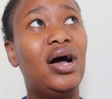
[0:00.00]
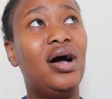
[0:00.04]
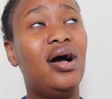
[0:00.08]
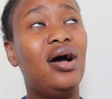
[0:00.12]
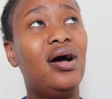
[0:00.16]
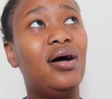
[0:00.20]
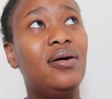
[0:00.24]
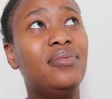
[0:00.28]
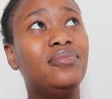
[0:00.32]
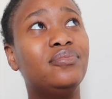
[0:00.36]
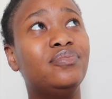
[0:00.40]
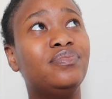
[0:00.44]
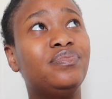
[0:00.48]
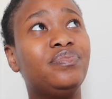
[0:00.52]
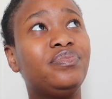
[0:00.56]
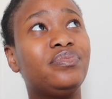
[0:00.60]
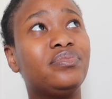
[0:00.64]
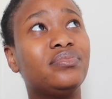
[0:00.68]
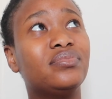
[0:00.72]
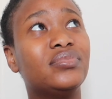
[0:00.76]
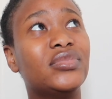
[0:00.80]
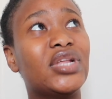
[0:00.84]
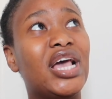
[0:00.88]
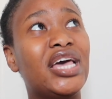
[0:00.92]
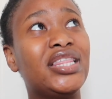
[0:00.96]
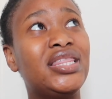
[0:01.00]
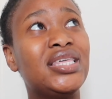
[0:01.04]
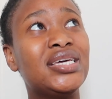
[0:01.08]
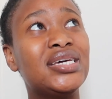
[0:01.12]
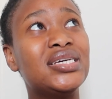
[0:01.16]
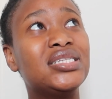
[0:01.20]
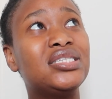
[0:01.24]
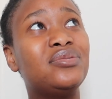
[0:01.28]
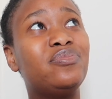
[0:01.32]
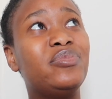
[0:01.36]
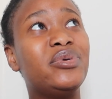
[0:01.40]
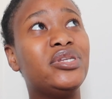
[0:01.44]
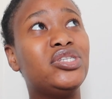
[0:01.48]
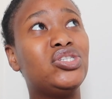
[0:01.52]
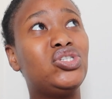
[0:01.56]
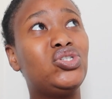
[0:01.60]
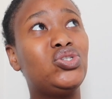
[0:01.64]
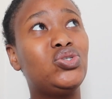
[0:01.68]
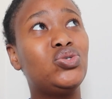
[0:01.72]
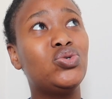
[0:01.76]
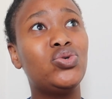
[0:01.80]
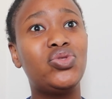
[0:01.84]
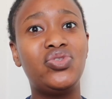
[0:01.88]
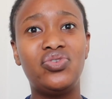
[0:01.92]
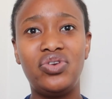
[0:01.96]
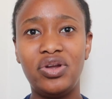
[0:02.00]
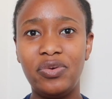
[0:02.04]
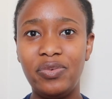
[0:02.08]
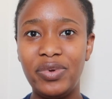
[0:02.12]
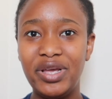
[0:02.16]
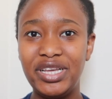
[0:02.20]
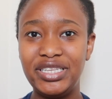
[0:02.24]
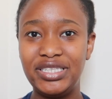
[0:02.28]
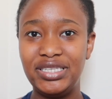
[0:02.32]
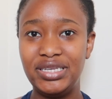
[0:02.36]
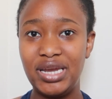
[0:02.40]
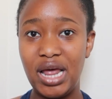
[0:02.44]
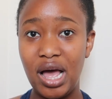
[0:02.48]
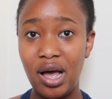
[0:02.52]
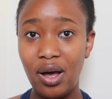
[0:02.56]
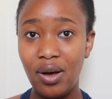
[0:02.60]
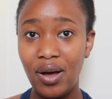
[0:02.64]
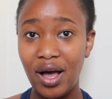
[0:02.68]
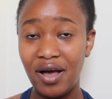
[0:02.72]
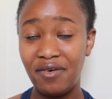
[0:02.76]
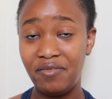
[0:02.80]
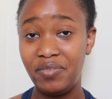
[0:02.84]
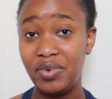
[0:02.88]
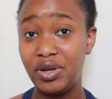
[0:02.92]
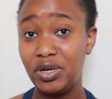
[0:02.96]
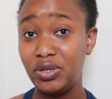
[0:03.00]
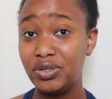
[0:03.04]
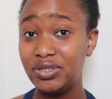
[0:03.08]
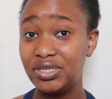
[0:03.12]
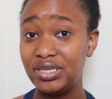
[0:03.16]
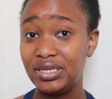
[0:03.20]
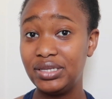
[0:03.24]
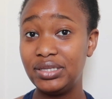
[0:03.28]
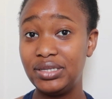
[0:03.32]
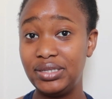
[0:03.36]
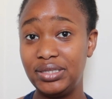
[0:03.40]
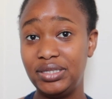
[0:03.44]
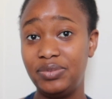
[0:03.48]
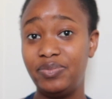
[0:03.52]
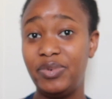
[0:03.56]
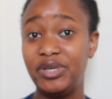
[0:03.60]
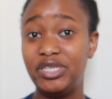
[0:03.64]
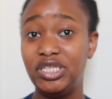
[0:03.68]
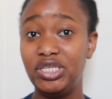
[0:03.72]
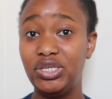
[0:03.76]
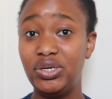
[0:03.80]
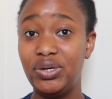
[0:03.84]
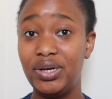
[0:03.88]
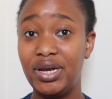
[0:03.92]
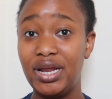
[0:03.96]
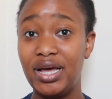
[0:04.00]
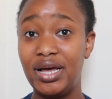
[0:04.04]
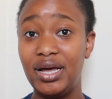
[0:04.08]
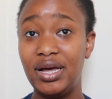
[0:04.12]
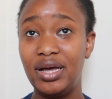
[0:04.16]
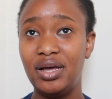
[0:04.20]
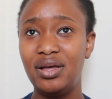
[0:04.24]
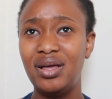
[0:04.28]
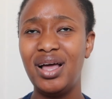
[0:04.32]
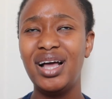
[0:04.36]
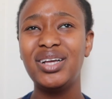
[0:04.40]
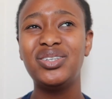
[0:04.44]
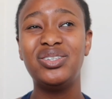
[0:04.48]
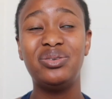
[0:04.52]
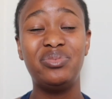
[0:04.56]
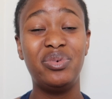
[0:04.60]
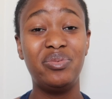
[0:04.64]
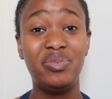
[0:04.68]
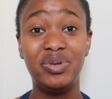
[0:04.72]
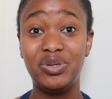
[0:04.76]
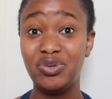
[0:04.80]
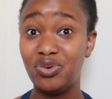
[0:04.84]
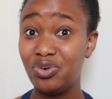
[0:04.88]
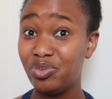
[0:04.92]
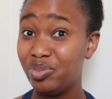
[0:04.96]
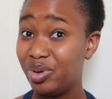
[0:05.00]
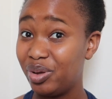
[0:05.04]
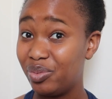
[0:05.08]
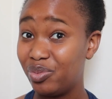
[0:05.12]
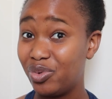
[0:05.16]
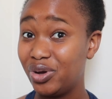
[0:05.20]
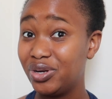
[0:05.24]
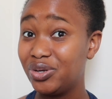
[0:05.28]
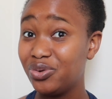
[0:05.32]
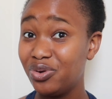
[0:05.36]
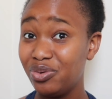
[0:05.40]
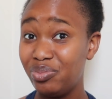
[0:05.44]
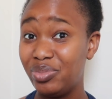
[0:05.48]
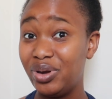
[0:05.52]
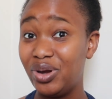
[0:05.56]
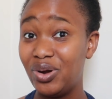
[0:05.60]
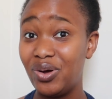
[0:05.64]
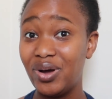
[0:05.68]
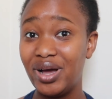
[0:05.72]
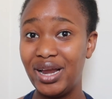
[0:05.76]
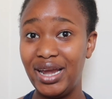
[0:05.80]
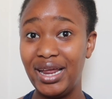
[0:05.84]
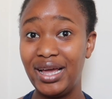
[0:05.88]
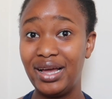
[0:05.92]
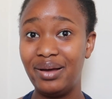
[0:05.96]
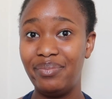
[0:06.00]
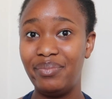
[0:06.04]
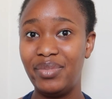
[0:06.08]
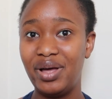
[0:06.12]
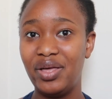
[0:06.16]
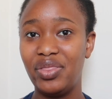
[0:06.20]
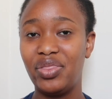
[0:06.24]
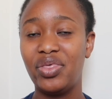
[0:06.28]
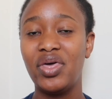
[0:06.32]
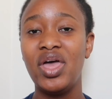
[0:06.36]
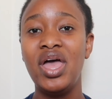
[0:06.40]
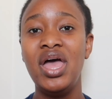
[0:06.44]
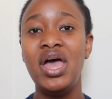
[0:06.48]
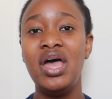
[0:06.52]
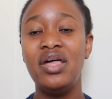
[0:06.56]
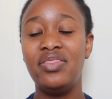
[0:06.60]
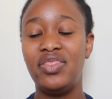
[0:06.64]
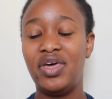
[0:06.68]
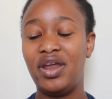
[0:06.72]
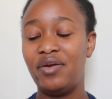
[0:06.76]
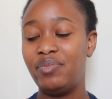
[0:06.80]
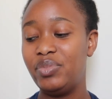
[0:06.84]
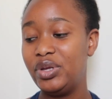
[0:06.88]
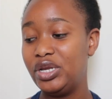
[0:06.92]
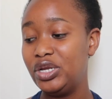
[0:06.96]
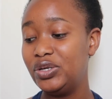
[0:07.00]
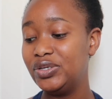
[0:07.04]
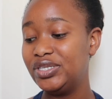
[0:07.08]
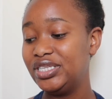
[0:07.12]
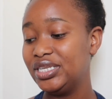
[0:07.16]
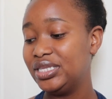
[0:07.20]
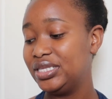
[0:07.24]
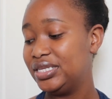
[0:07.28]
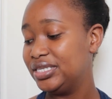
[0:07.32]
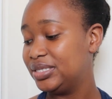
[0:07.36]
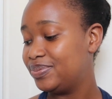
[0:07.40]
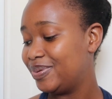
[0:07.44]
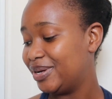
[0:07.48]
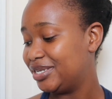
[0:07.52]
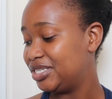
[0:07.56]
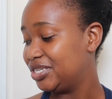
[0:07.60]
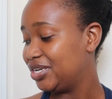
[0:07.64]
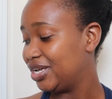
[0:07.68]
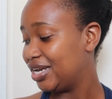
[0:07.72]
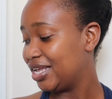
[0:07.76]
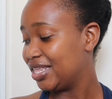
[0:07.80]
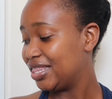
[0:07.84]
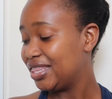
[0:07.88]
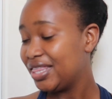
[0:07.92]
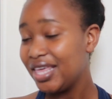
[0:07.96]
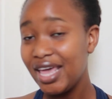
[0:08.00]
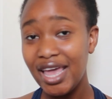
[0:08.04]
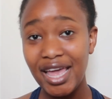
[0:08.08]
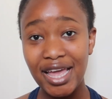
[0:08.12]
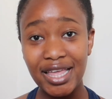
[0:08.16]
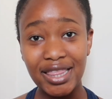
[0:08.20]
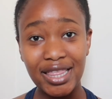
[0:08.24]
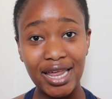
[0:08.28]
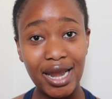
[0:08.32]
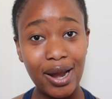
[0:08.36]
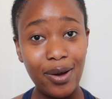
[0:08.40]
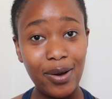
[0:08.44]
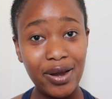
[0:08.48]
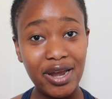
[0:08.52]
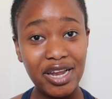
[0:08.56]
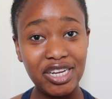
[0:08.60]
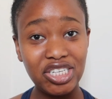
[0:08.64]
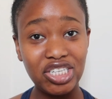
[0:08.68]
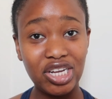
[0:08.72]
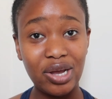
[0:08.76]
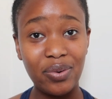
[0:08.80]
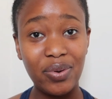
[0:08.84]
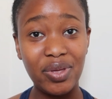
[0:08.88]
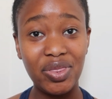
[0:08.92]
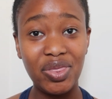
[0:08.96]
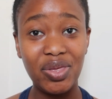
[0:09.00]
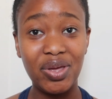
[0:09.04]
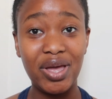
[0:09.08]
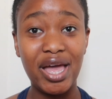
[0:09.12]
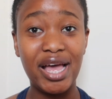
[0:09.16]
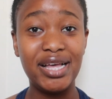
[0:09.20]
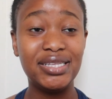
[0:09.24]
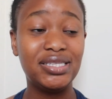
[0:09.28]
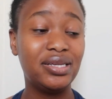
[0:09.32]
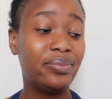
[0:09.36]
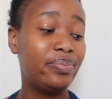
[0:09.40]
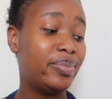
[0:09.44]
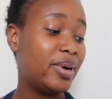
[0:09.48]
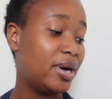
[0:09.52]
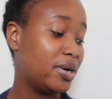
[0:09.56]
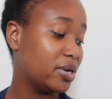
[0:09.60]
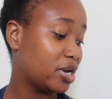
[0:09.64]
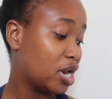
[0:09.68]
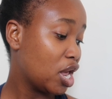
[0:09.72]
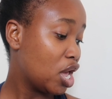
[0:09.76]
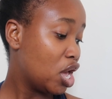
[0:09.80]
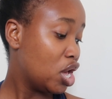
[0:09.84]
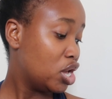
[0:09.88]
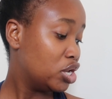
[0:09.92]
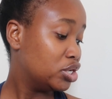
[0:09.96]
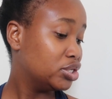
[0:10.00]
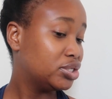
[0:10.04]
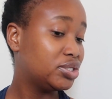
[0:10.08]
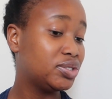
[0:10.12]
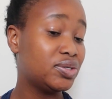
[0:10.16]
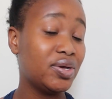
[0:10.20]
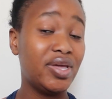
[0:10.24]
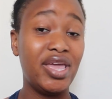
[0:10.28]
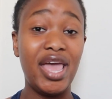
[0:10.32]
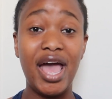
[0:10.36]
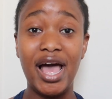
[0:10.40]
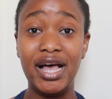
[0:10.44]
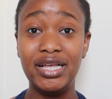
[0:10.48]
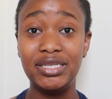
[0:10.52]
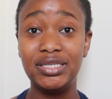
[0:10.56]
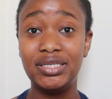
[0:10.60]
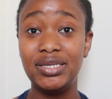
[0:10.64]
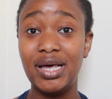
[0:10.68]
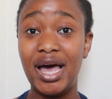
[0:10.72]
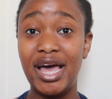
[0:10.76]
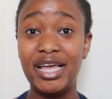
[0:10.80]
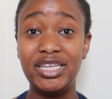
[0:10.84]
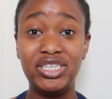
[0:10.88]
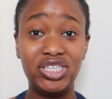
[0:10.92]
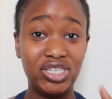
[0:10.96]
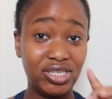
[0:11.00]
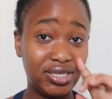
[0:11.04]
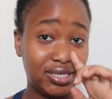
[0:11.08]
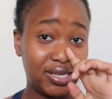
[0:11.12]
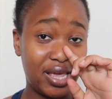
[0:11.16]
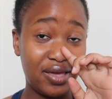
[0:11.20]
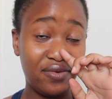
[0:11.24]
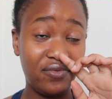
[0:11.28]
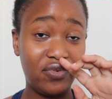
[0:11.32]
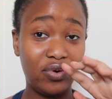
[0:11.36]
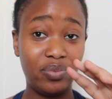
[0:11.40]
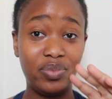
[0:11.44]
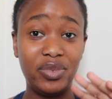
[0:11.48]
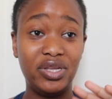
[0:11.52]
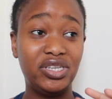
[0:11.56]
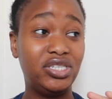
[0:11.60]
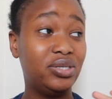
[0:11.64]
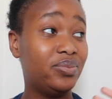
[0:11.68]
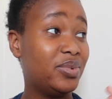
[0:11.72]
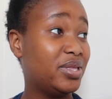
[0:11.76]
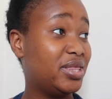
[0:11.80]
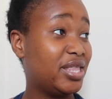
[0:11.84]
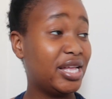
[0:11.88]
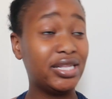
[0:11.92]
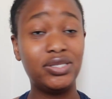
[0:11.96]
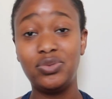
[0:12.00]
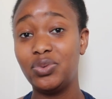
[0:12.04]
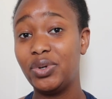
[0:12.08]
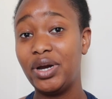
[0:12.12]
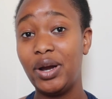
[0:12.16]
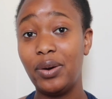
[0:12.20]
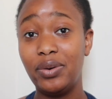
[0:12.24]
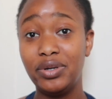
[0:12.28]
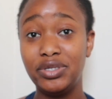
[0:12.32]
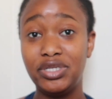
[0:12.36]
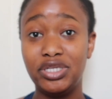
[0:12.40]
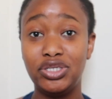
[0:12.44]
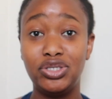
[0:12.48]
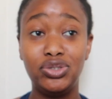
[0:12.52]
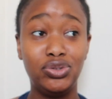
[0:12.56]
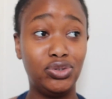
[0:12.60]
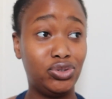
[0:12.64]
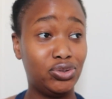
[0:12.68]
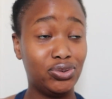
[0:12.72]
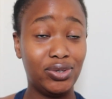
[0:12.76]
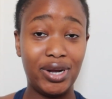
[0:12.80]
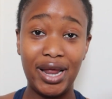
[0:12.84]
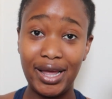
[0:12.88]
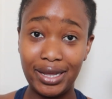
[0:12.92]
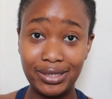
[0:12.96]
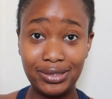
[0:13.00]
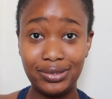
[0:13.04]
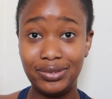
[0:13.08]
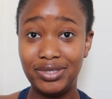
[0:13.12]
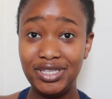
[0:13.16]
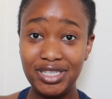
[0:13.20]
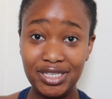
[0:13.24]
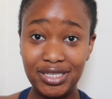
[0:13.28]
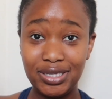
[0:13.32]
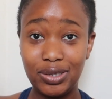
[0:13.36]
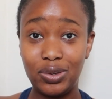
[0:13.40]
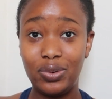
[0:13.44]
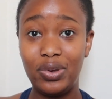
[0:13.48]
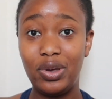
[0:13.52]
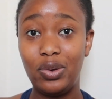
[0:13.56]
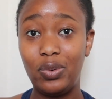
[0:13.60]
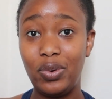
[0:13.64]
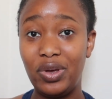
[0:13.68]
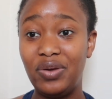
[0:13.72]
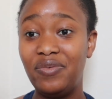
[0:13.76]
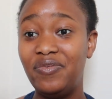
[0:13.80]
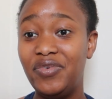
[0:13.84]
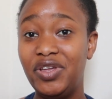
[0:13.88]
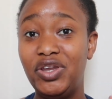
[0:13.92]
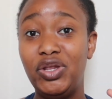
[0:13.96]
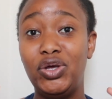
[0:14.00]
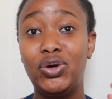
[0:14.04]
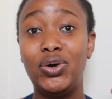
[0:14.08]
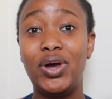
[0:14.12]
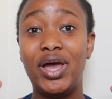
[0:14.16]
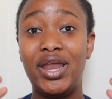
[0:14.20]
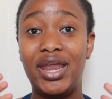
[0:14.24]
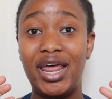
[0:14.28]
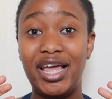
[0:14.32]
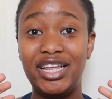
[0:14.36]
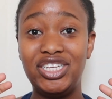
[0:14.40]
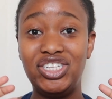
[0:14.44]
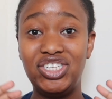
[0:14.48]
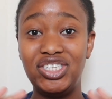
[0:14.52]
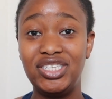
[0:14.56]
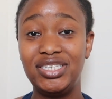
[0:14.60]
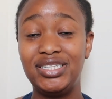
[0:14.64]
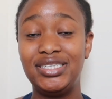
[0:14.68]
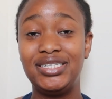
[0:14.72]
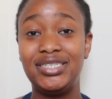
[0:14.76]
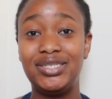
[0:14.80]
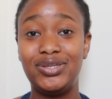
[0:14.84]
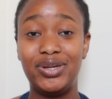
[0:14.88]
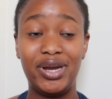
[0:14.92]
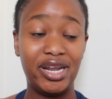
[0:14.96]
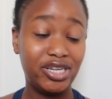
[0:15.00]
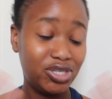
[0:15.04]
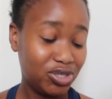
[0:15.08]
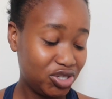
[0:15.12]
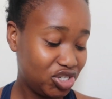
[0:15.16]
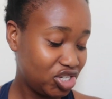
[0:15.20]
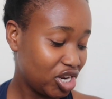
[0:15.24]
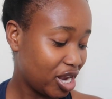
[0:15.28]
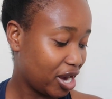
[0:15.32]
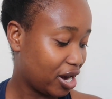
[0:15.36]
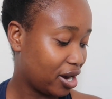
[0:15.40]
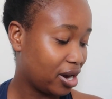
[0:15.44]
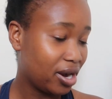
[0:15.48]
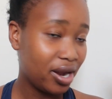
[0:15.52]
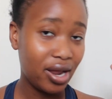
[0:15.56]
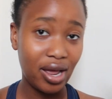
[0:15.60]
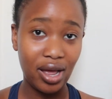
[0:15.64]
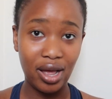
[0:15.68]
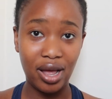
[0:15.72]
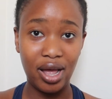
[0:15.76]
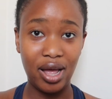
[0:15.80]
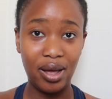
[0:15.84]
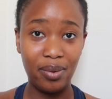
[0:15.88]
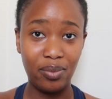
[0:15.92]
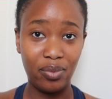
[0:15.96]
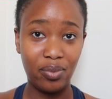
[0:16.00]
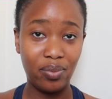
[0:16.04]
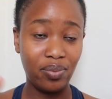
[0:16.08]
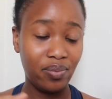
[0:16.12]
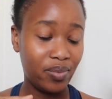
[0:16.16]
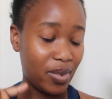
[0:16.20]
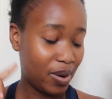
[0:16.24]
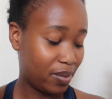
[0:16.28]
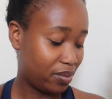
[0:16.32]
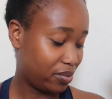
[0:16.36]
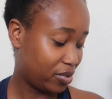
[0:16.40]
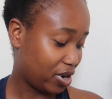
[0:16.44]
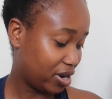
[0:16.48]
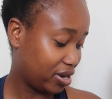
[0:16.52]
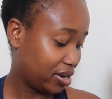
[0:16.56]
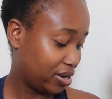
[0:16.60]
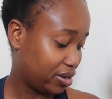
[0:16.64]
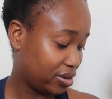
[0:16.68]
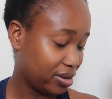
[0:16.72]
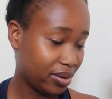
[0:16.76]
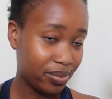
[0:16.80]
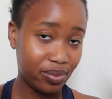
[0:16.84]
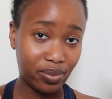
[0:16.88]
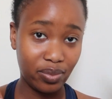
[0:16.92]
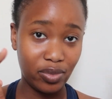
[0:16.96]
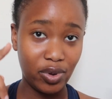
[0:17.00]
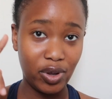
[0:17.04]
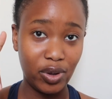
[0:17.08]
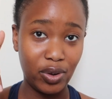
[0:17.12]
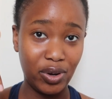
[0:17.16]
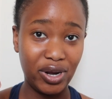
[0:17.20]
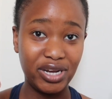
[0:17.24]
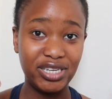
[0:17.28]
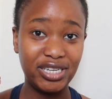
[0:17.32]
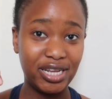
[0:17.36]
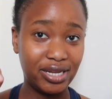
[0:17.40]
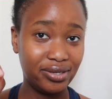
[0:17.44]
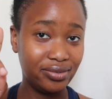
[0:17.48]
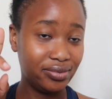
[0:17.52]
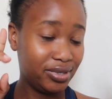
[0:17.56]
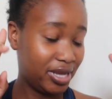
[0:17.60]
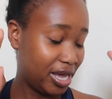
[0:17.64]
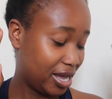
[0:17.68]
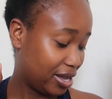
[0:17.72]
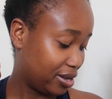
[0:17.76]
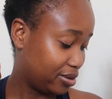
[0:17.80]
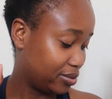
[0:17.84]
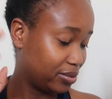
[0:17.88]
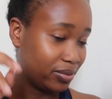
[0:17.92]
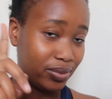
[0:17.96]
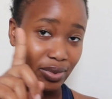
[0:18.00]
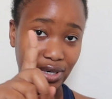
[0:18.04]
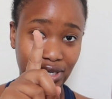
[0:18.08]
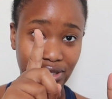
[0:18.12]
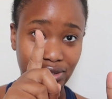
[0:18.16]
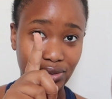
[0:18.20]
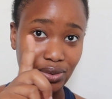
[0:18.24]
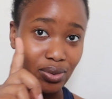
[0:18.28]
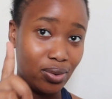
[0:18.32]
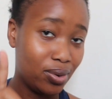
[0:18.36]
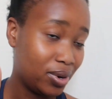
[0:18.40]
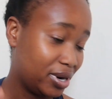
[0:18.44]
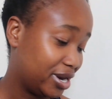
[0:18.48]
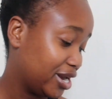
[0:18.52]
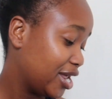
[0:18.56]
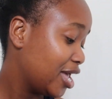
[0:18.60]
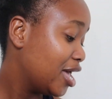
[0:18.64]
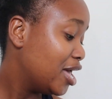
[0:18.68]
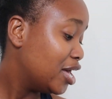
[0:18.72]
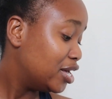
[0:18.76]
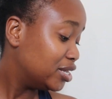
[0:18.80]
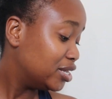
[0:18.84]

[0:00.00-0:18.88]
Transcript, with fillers: um i think it's been two three weeks now i've been using this particular actually maybe it could be more it could be longer like a month that i've been using this particular thing that i want to share with you guys about so yeah so i just came from the gym and that's what i wanted to show like so this is a quick quick video and i just thought i should share I'm, I'm running, I'm going on a time. Yeah, we need to go on.